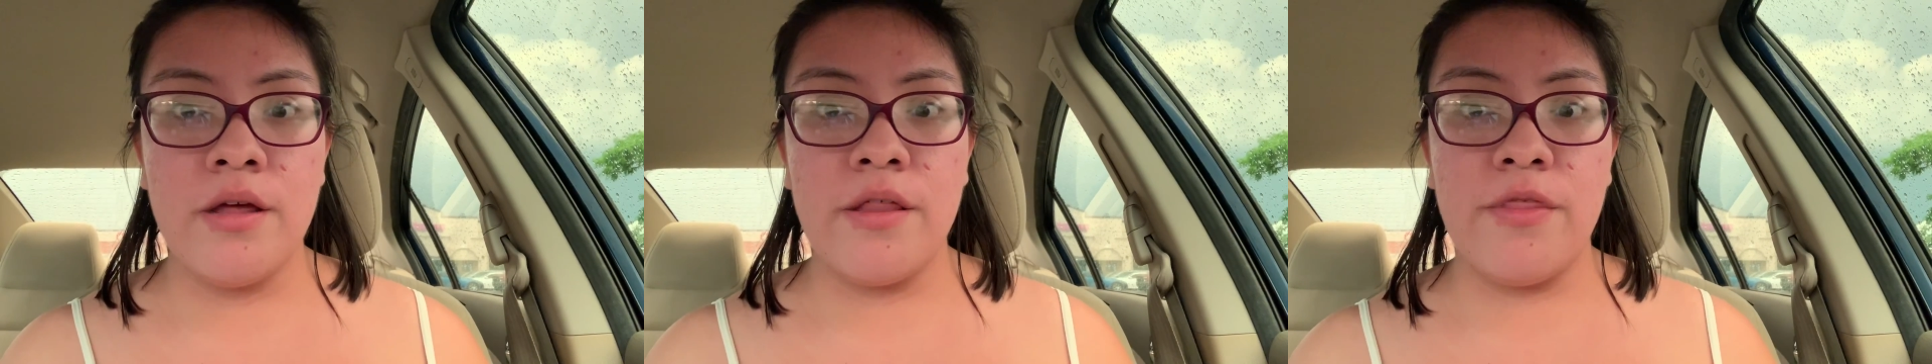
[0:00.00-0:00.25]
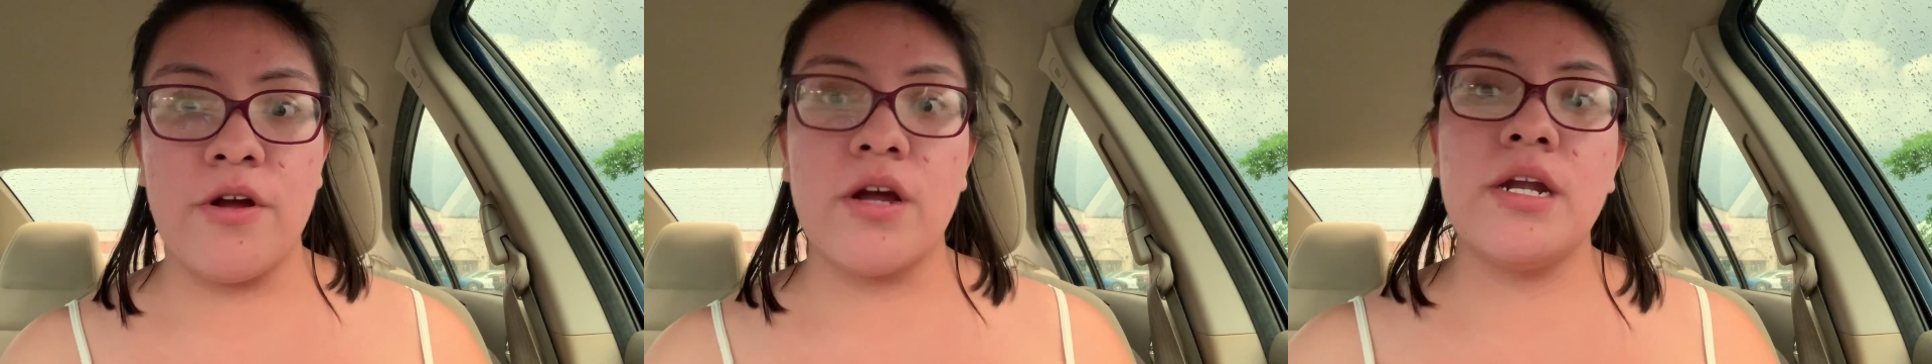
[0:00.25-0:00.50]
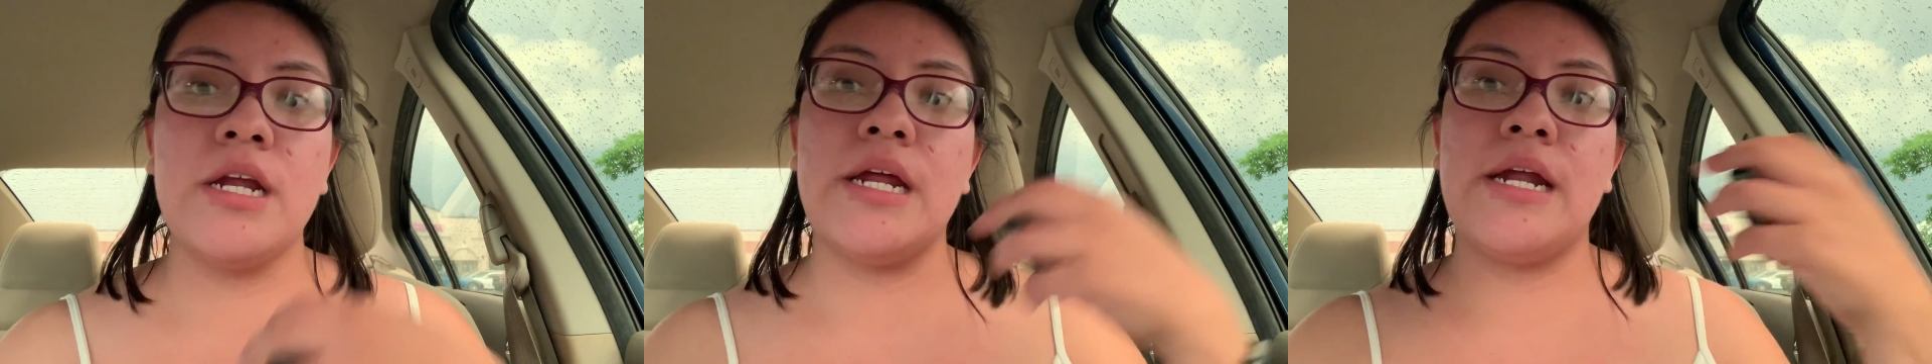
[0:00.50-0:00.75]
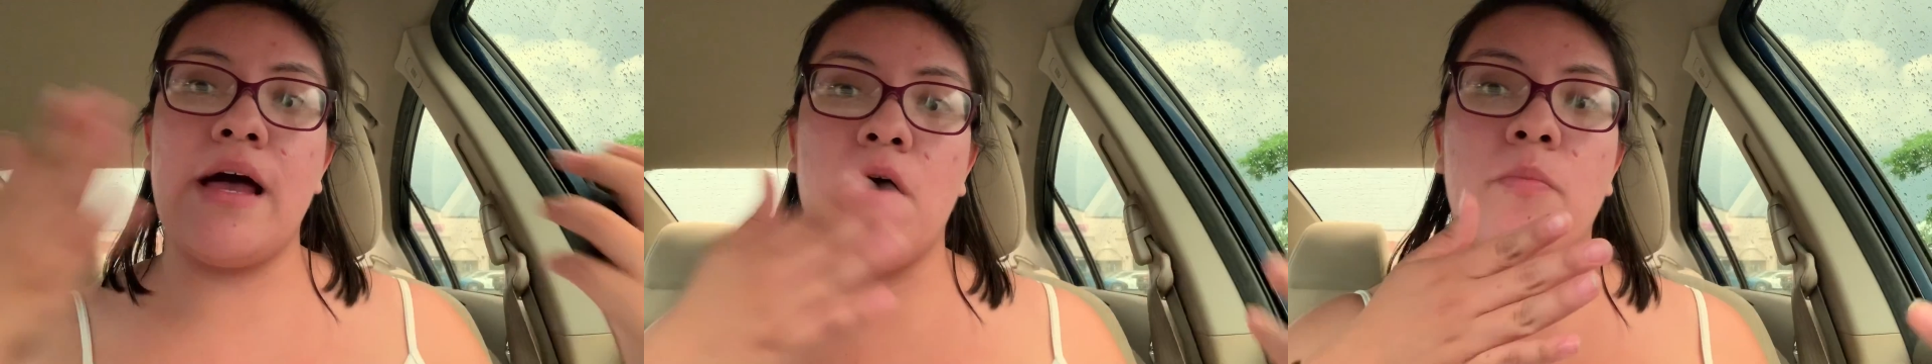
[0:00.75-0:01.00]
they're gonna
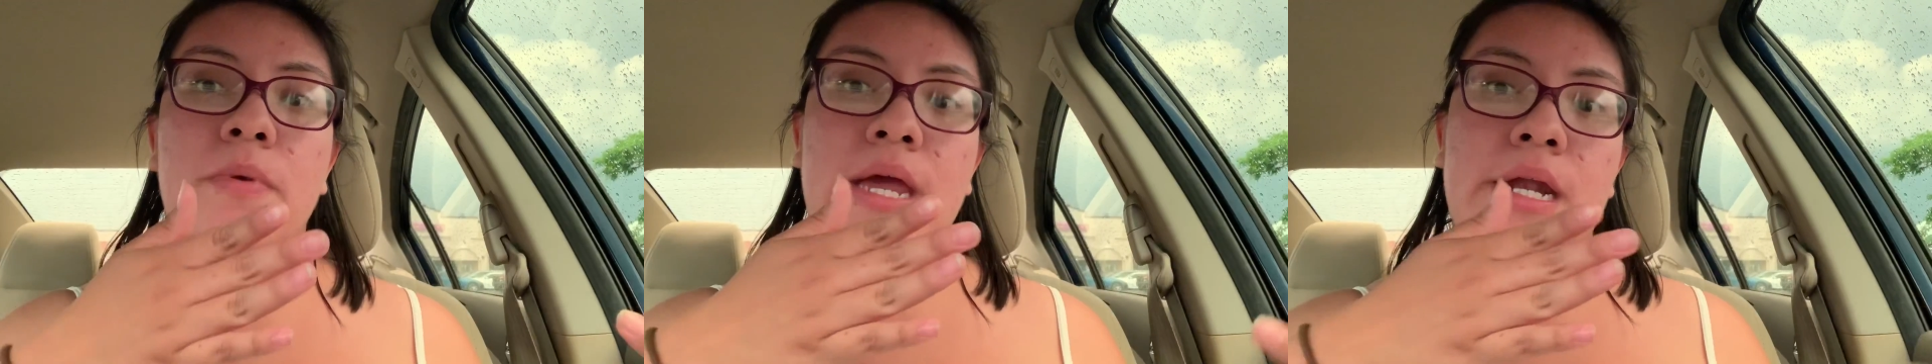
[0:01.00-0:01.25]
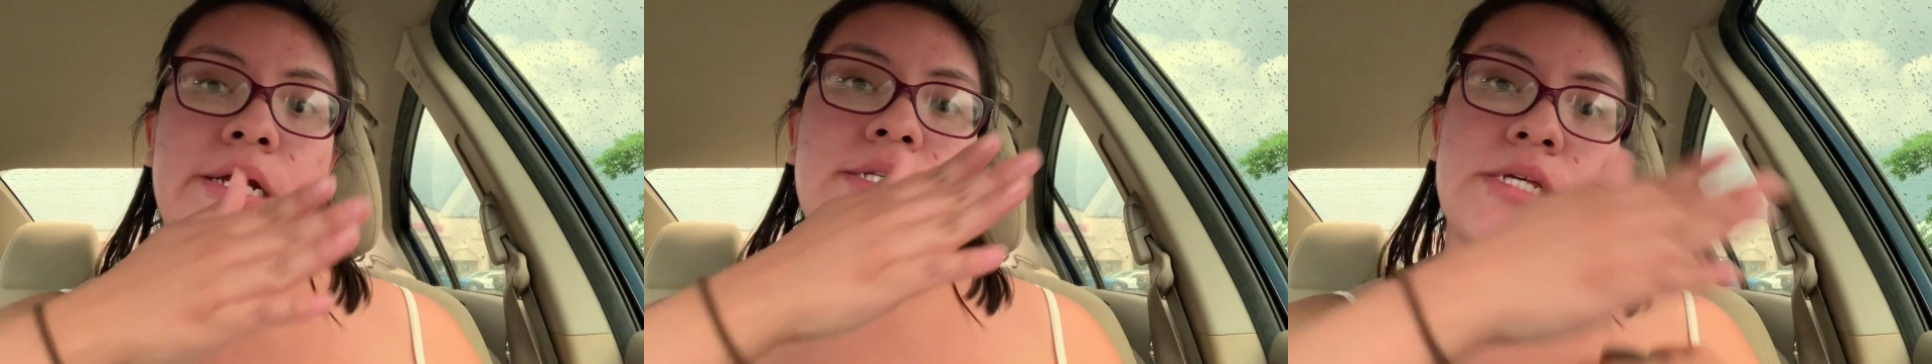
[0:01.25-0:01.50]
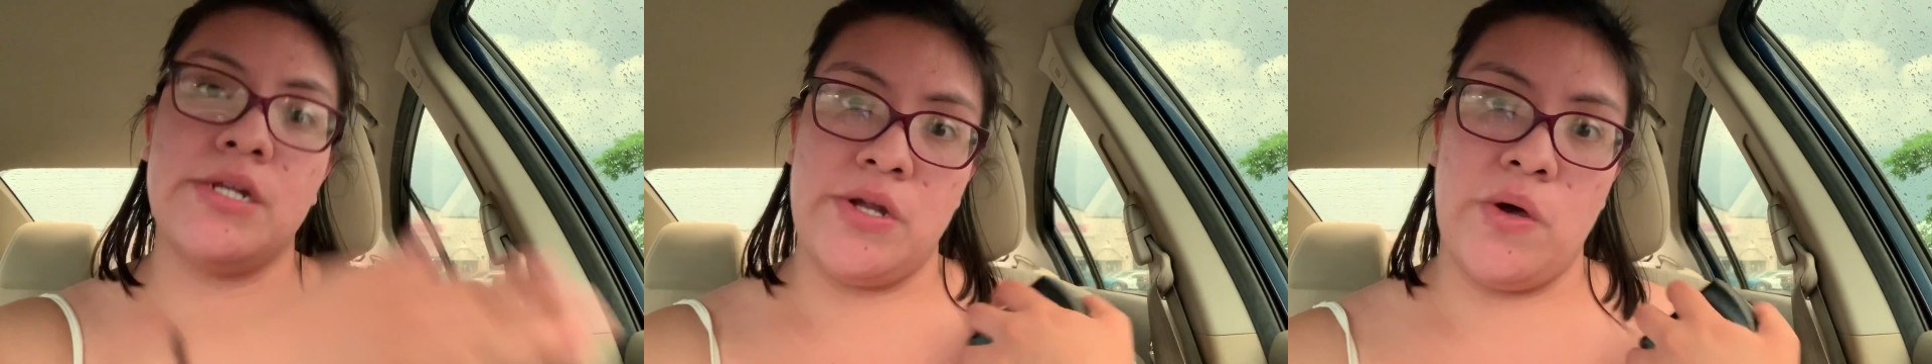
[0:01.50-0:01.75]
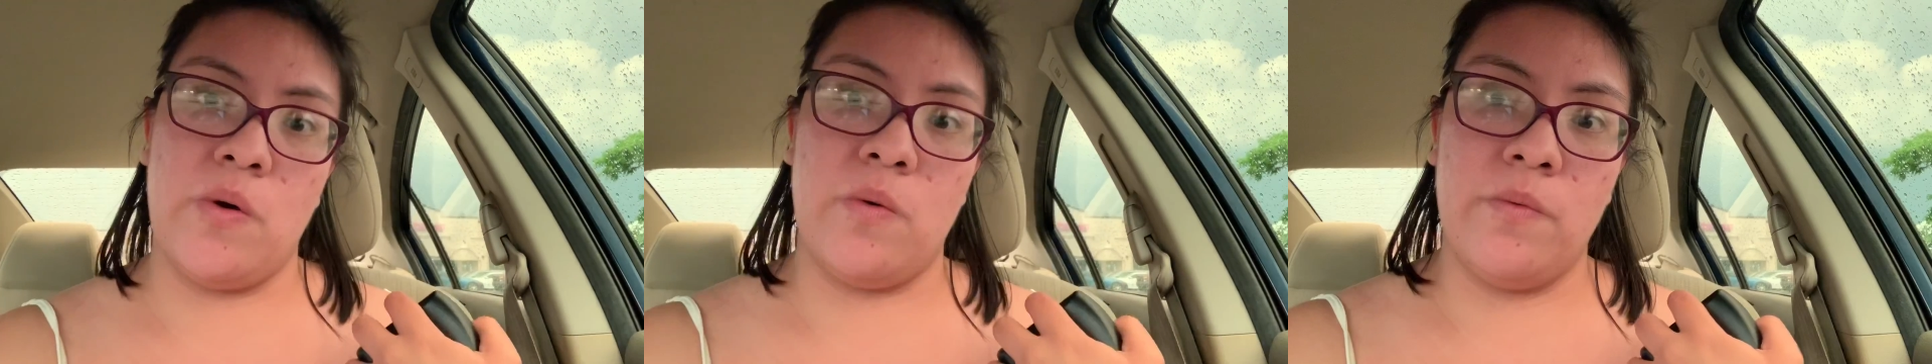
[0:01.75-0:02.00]
need help getting to
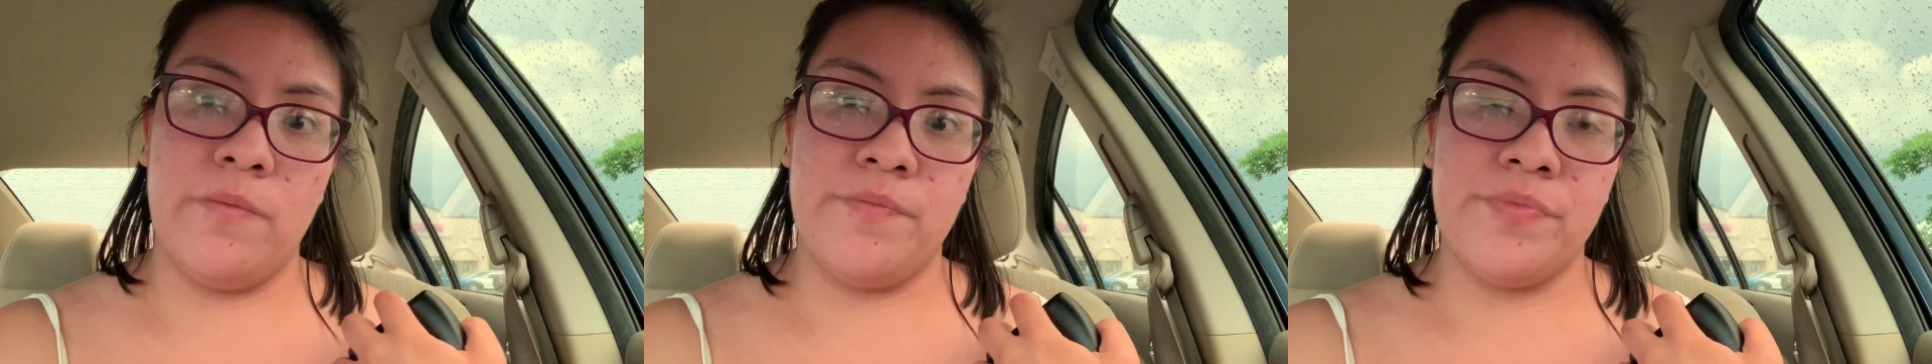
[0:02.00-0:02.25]
know